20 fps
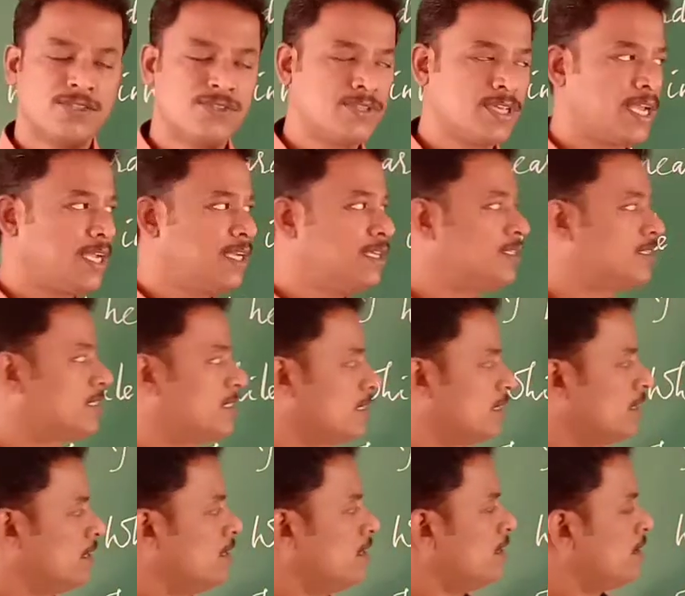Sat
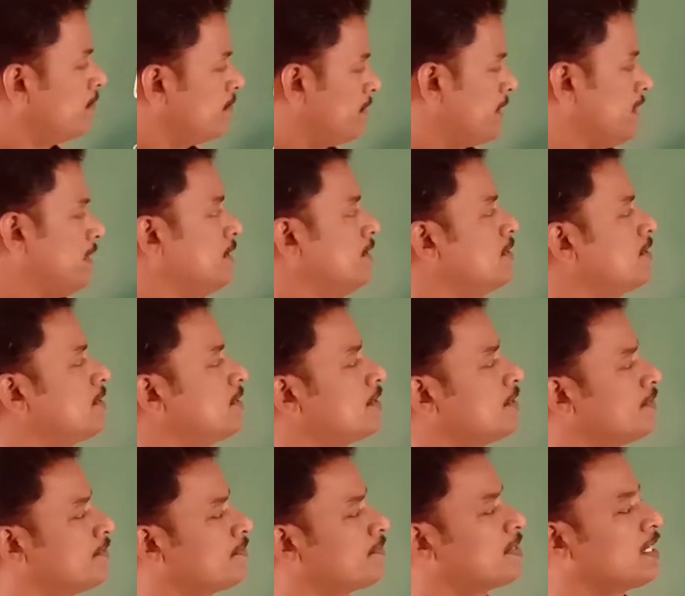means
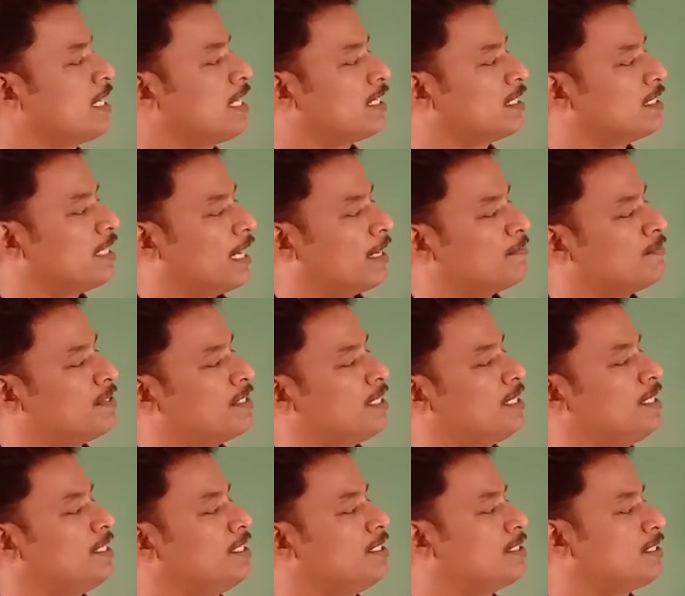the
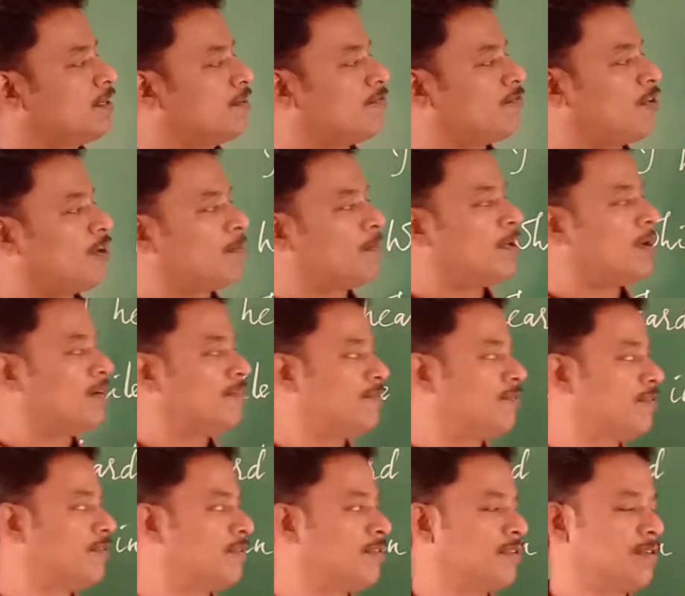absolute form
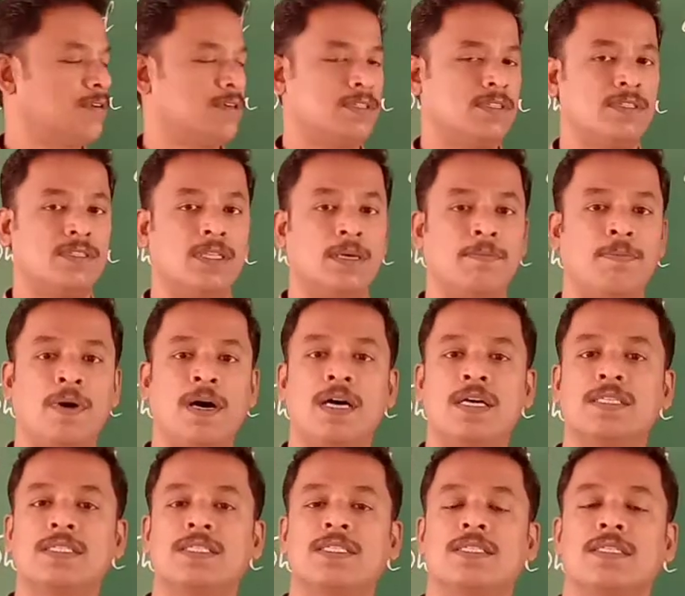of the
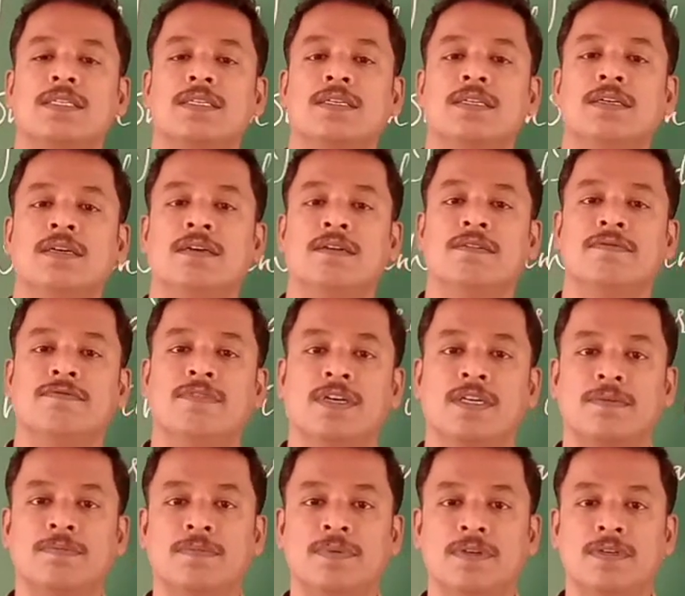past
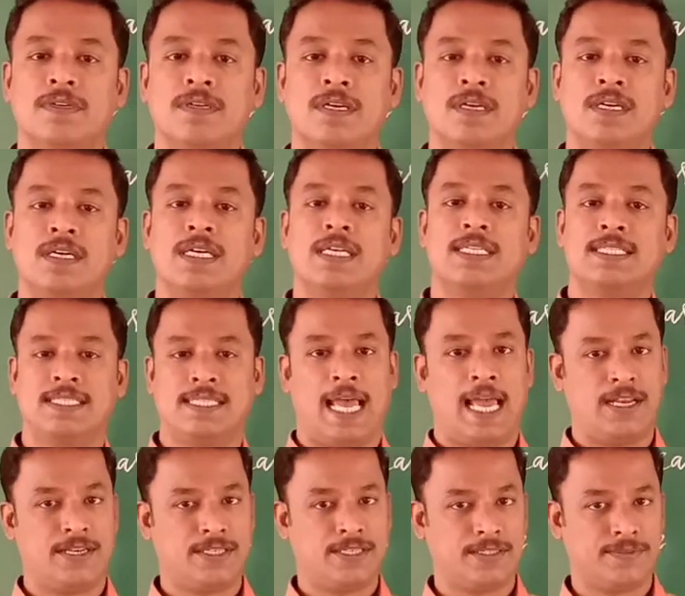verb
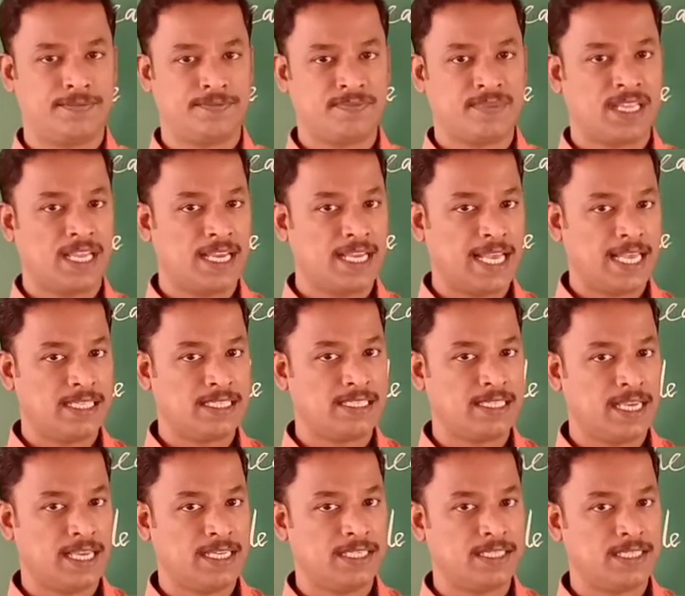sat,
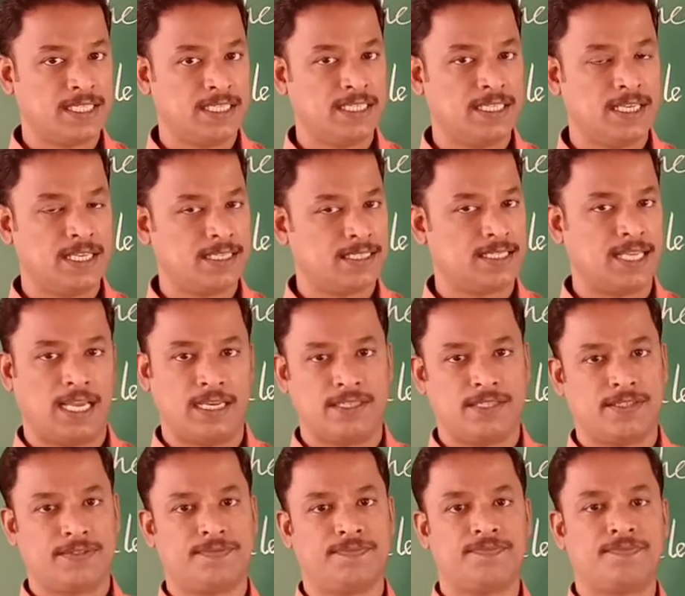sat, sat,
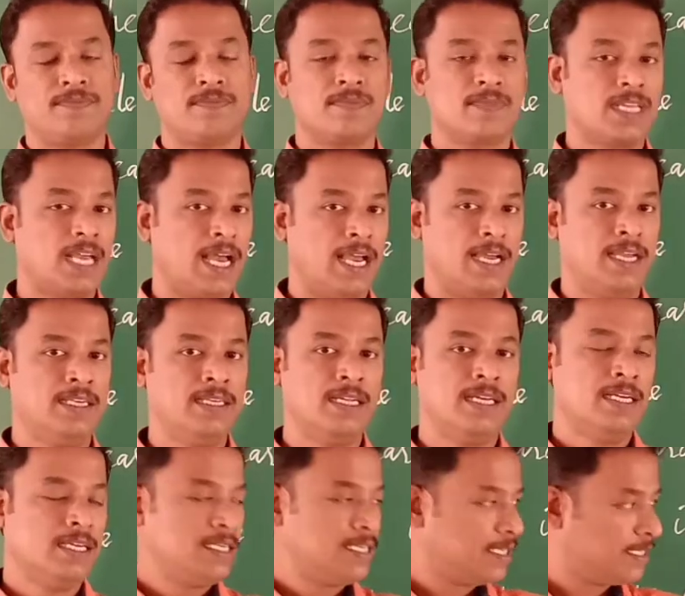
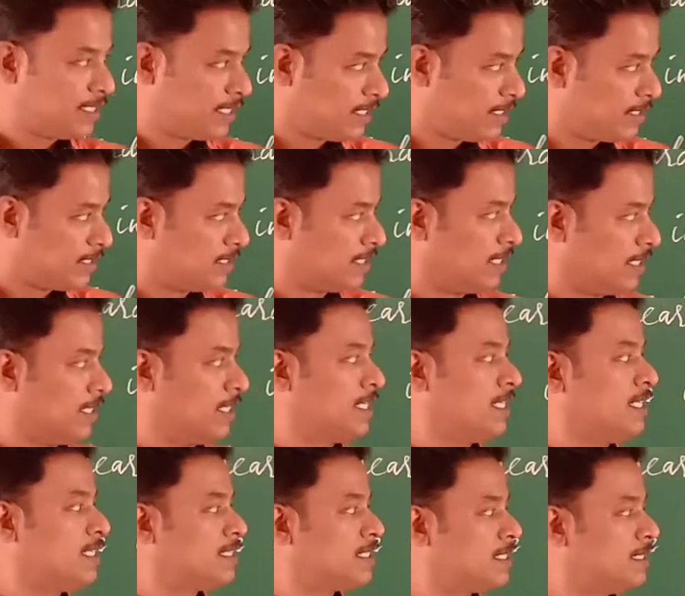and it is the
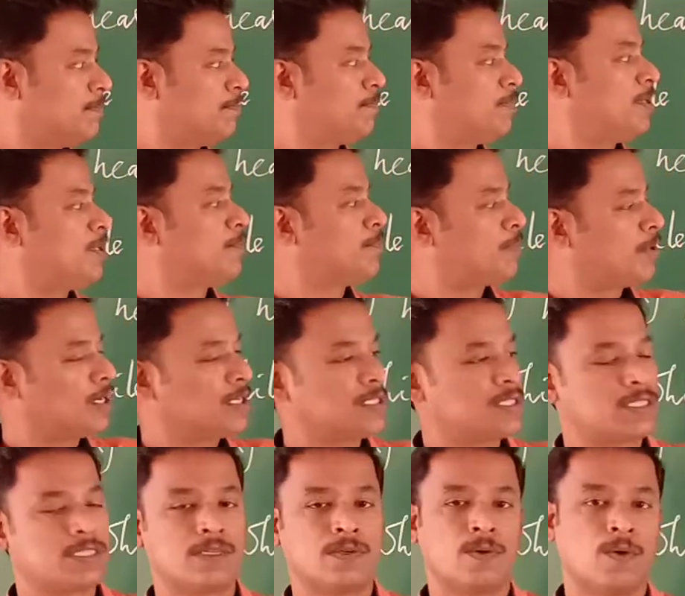simple
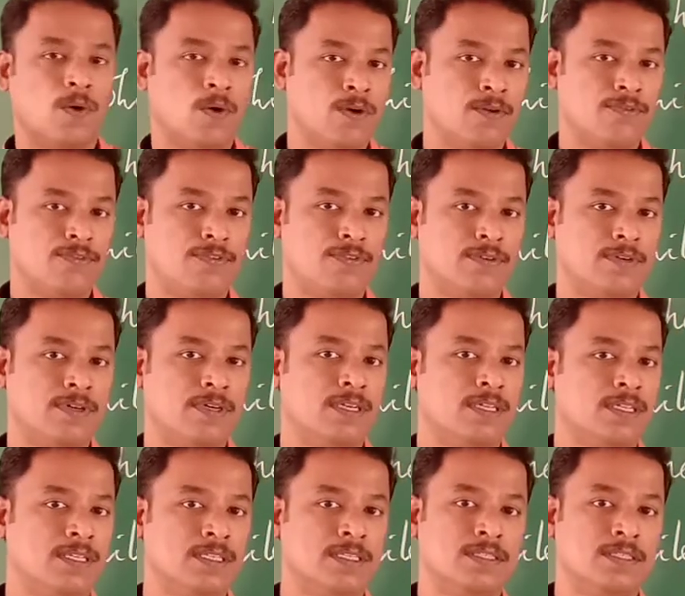past of